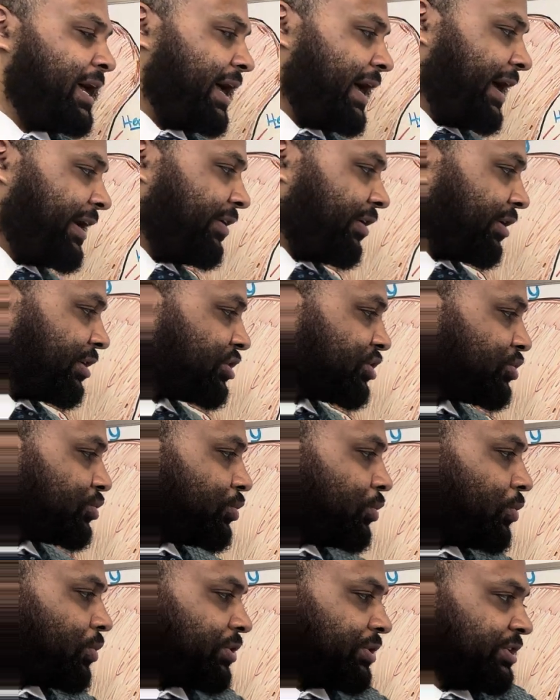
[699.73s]
and
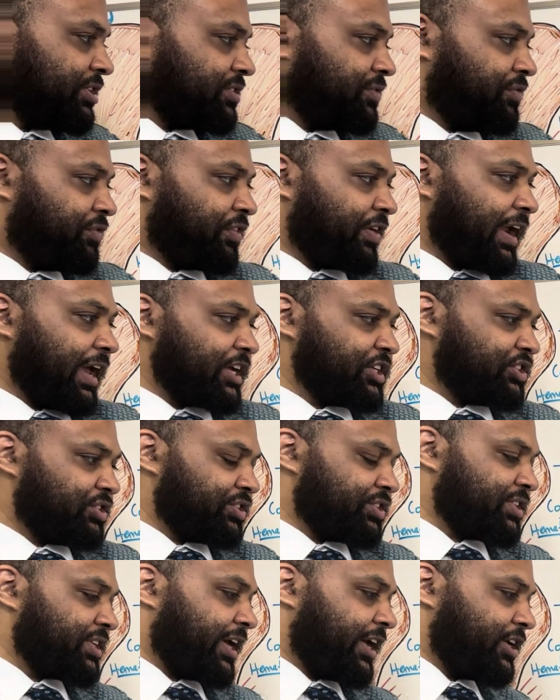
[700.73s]
restore this fracture
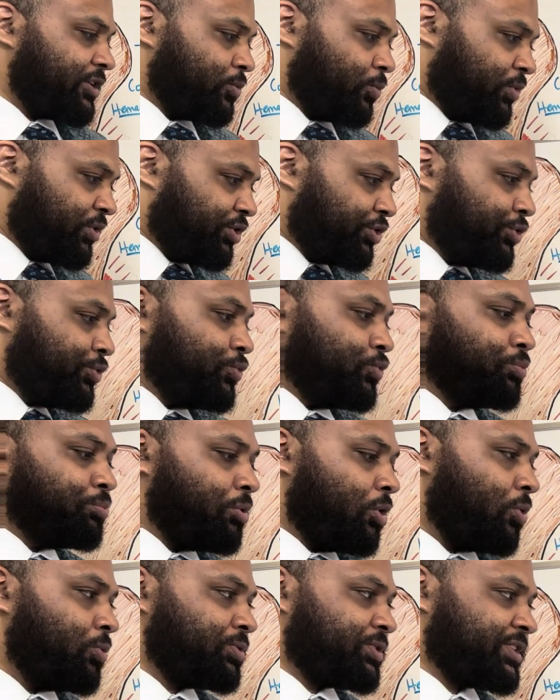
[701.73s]
site with new
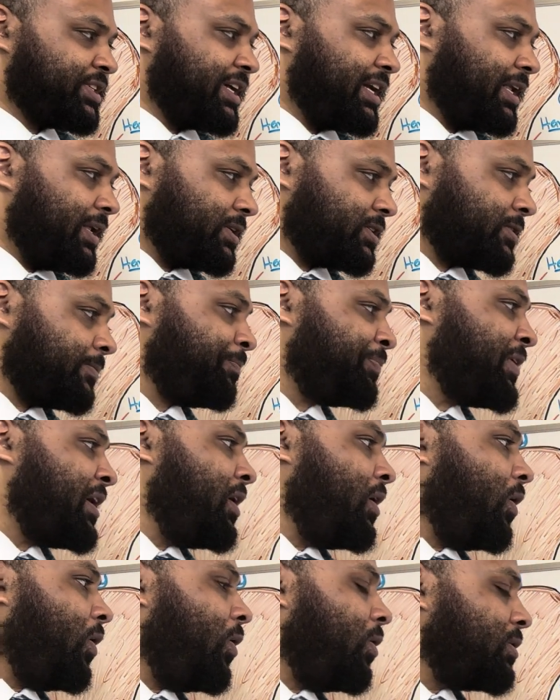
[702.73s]
bone cells.
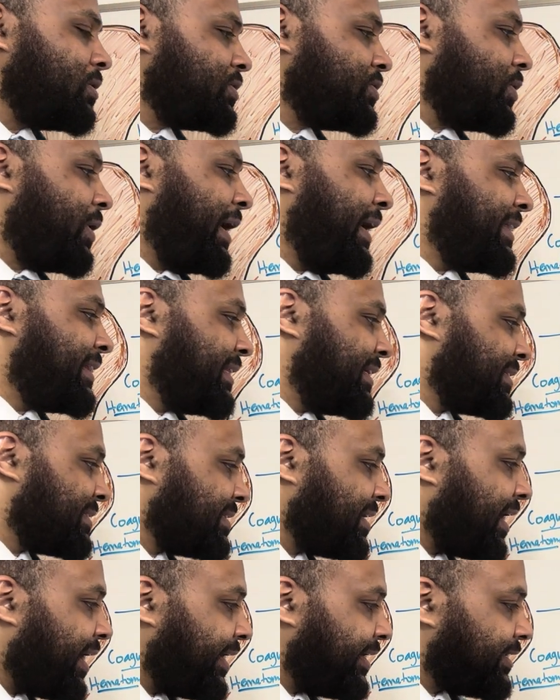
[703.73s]
Also at the
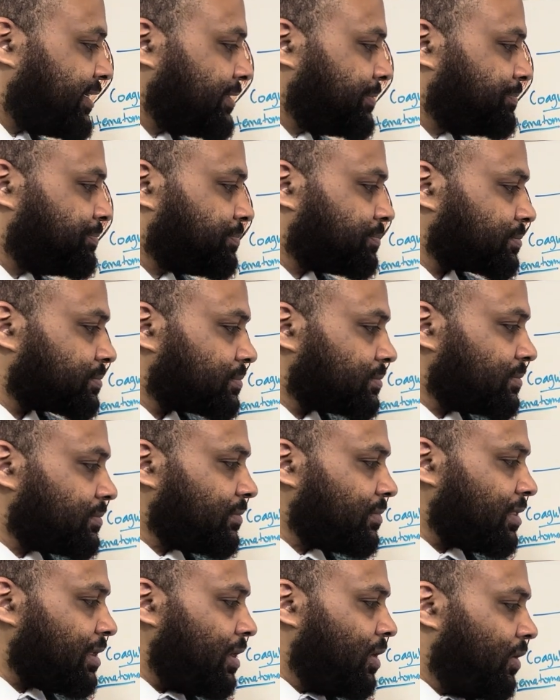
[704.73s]
site
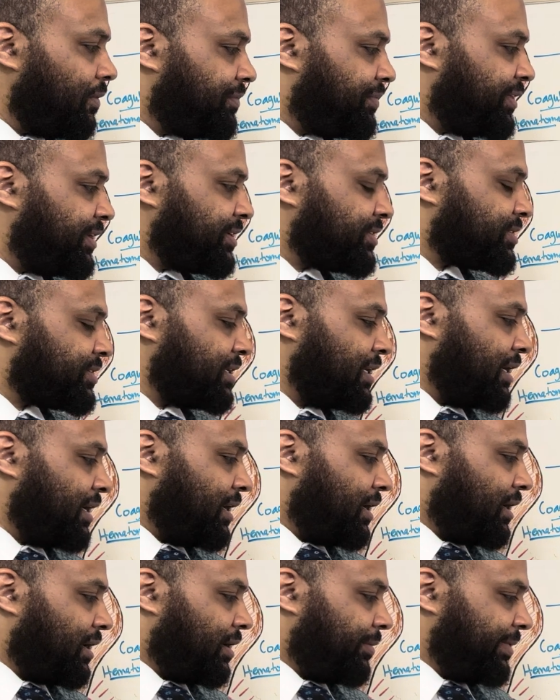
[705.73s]
of this
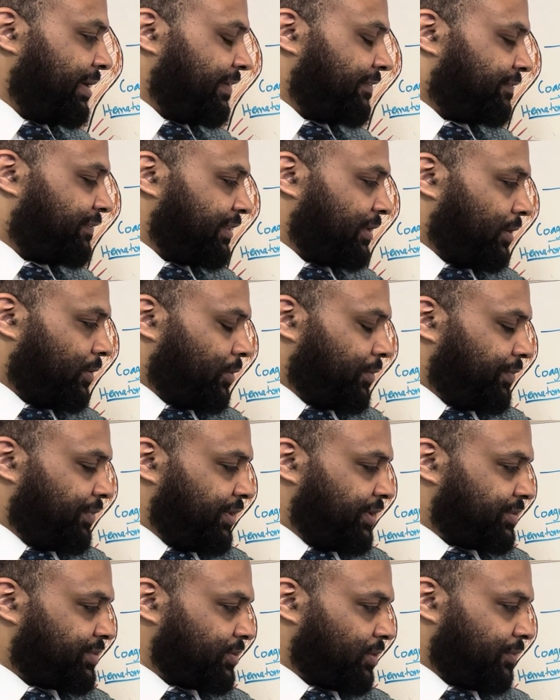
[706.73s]
if on
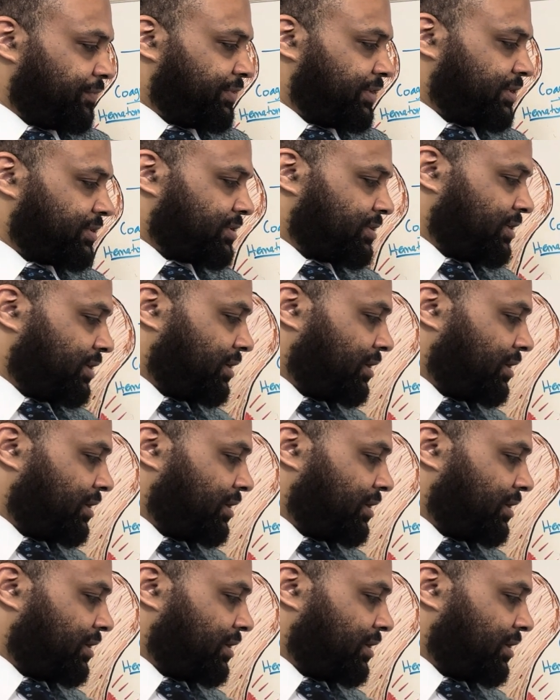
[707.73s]
this of this